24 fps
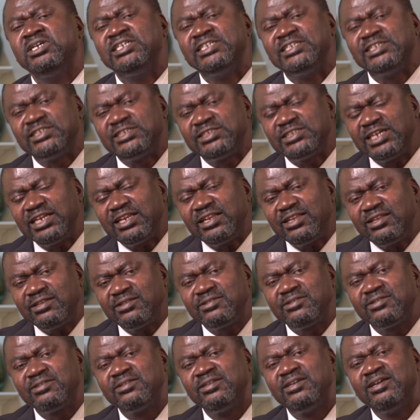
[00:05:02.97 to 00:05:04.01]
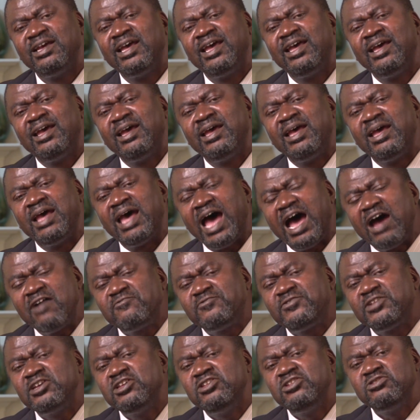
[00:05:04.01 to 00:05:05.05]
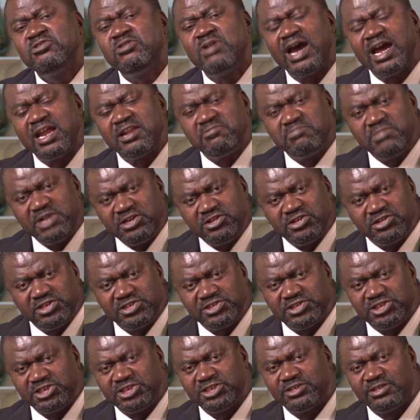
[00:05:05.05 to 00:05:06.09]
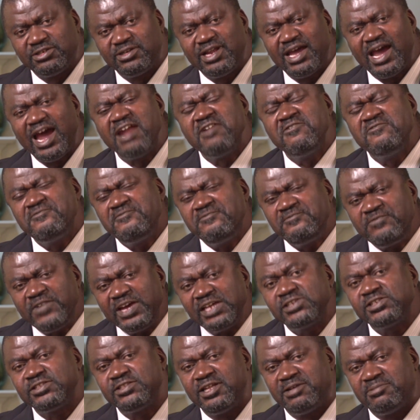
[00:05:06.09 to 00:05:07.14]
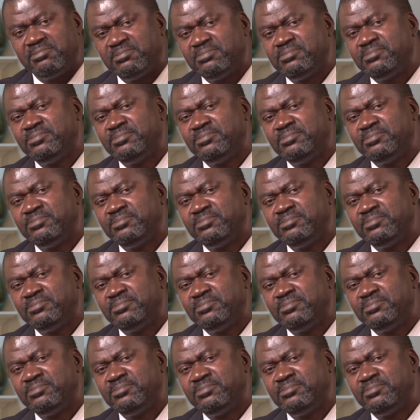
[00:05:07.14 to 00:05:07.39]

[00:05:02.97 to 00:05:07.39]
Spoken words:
sit after you had made your decision and face them.